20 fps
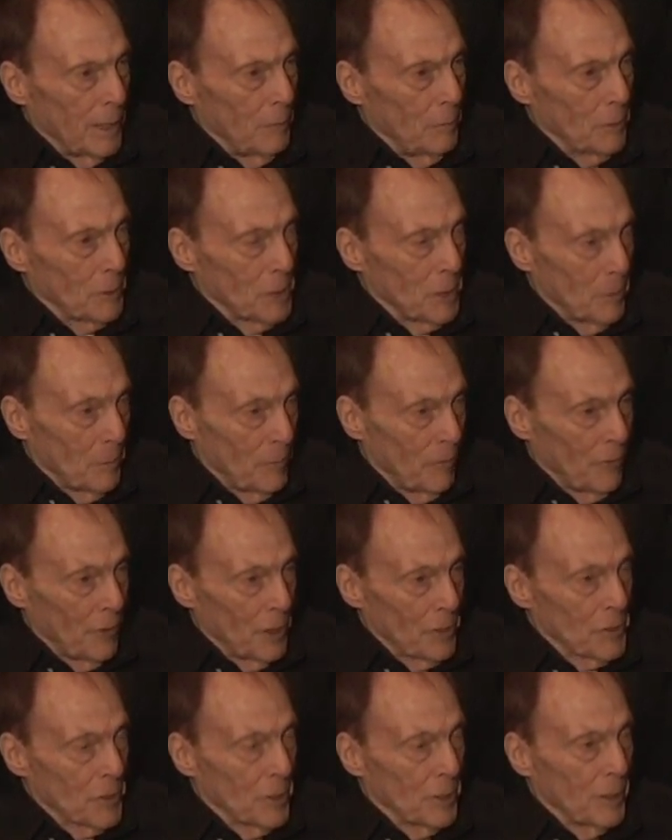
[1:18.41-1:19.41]
He was the
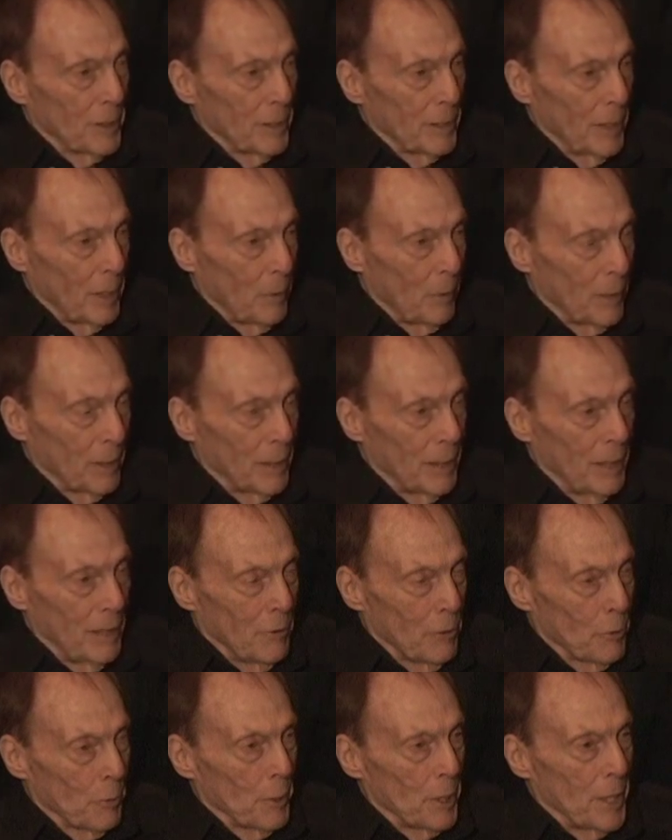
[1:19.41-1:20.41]
professor, and they want
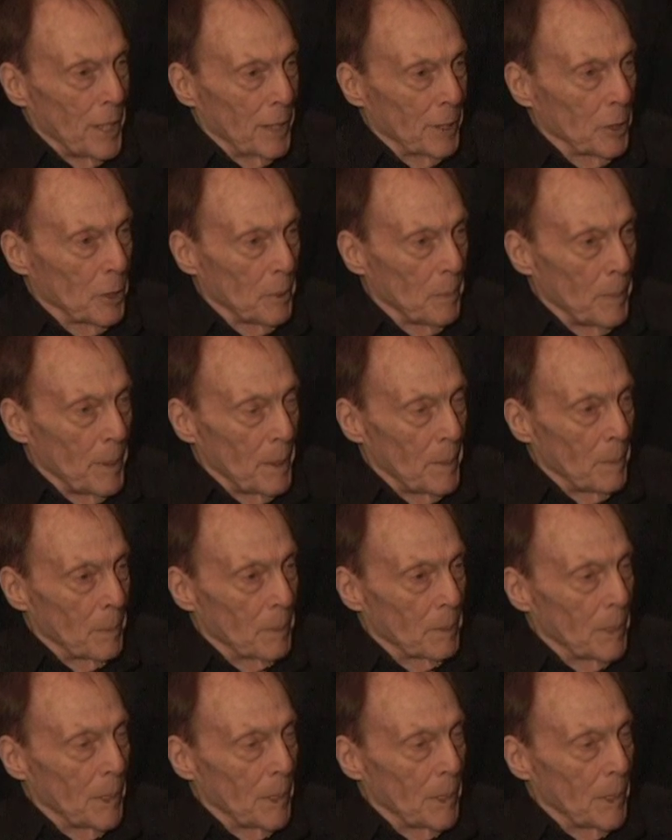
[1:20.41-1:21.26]
3 younger people,